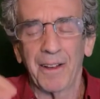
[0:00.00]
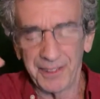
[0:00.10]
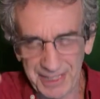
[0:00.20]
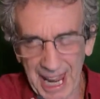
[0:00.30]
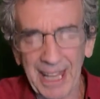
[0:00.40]

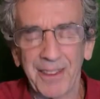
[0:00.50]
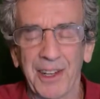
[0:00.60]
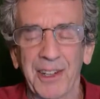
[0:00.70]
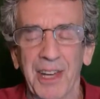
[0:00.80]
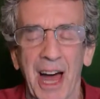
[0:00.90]
day that
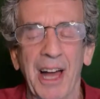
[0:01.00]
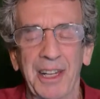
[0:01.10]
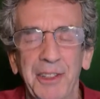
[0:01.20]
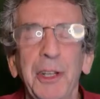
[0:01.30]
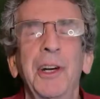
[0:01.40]
it's on.
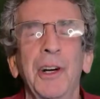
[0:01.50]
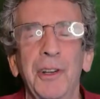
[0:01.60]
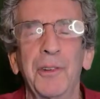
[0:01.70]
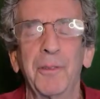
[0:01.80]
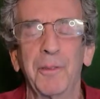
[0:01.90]
It's a
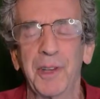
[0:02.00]
good